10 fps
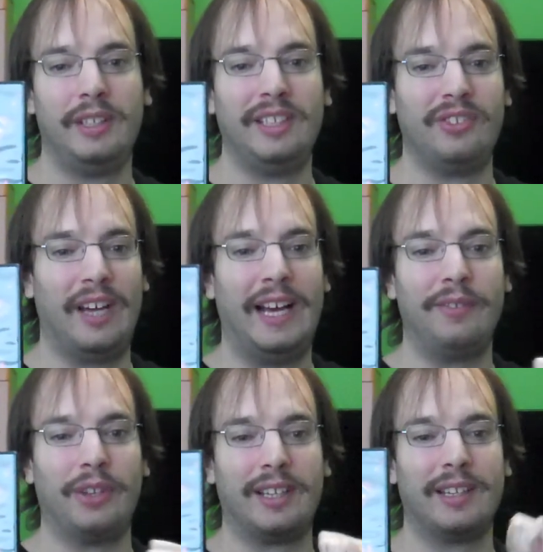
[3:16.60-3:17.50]
these
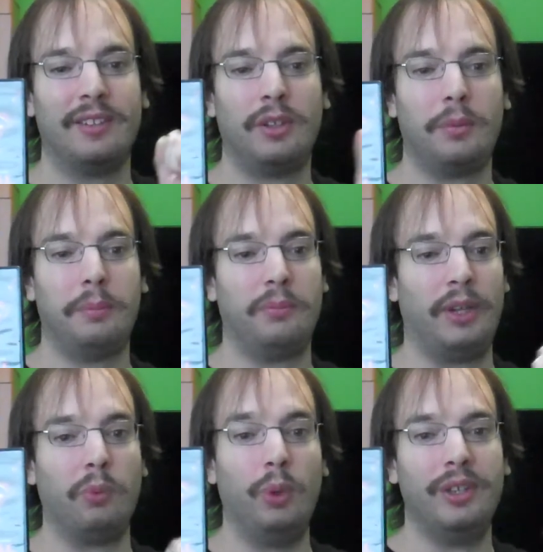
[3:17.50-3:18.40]
knives,
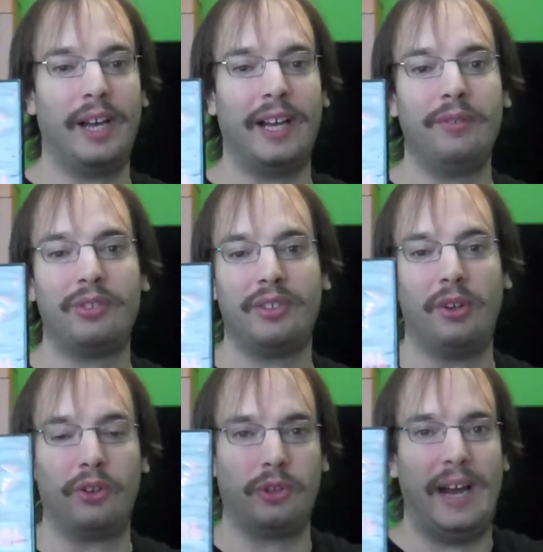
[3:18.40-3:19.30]
like wooden knives,
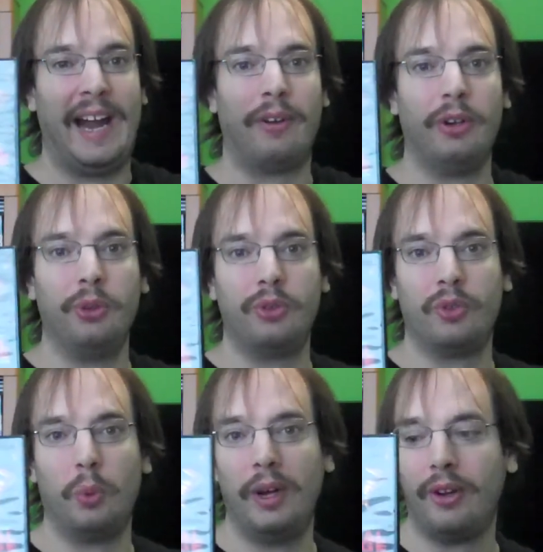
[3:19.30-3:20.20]
and also arrows
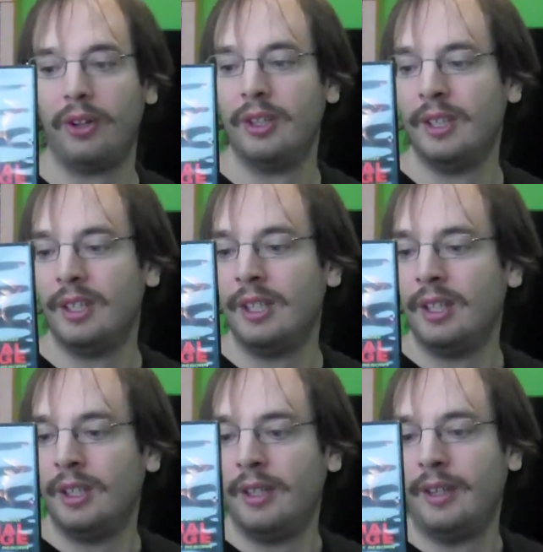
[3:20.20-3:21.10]
as well.
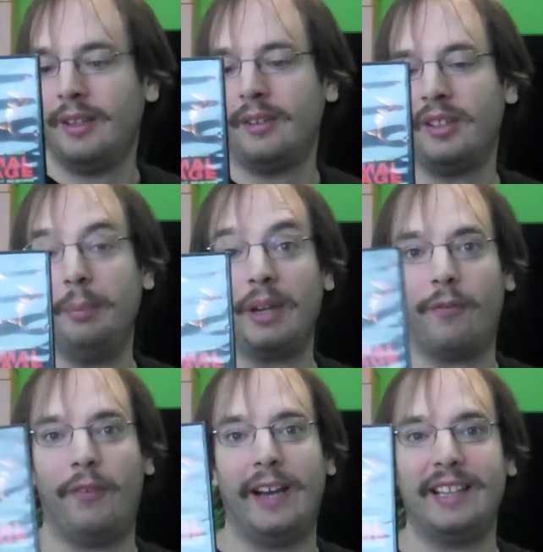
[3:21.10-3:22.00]
The big
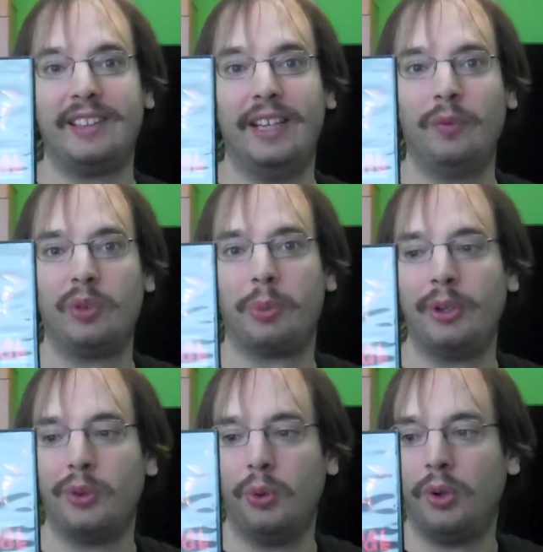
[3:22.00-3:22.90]
fight at the end was
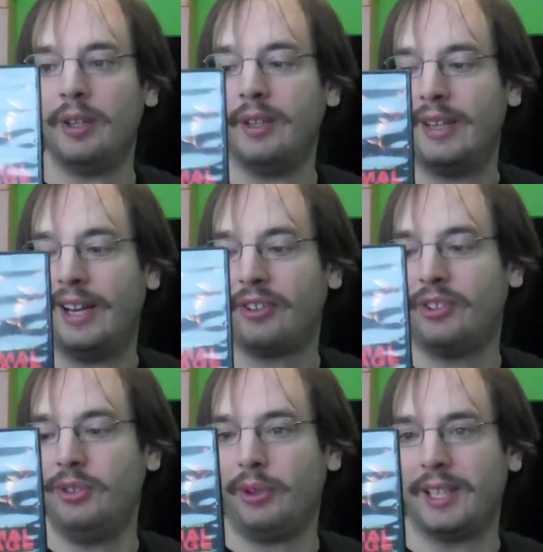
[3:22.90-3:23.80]
pretty cool. I
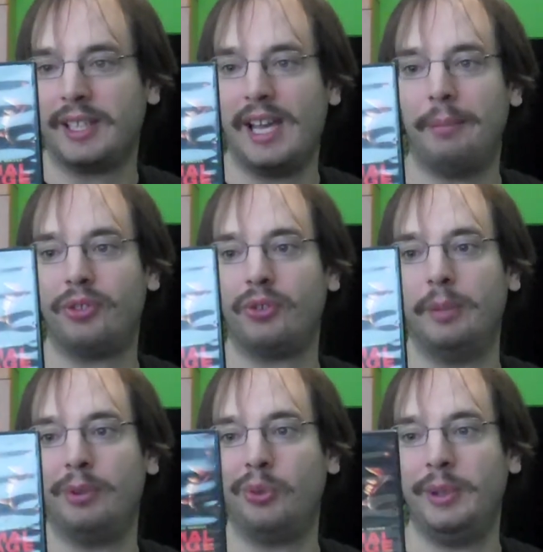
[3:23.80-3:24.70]
also do like the chemistry
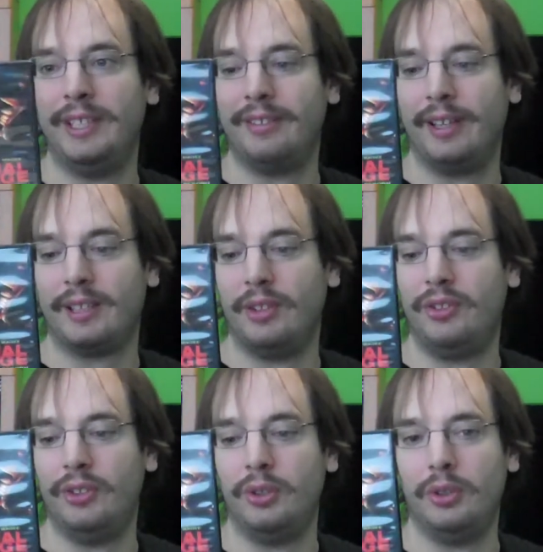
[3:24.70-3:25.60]
between the
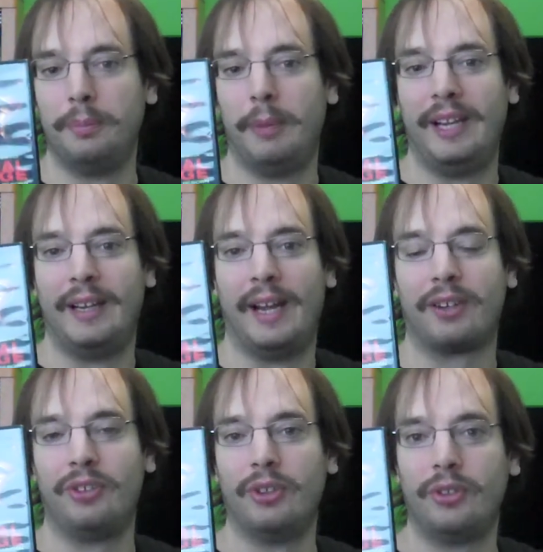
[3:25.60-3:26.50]
two main
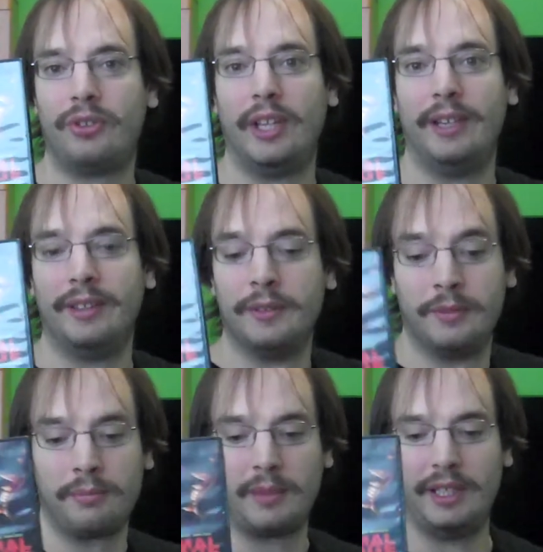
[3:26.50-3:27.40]
actors. They
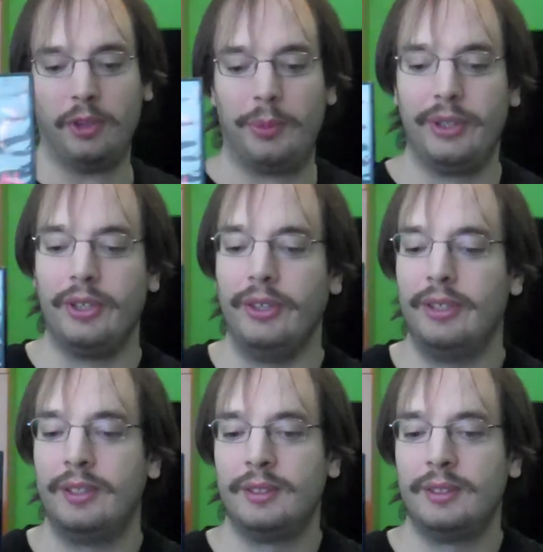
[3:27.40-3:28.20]
were pretty good.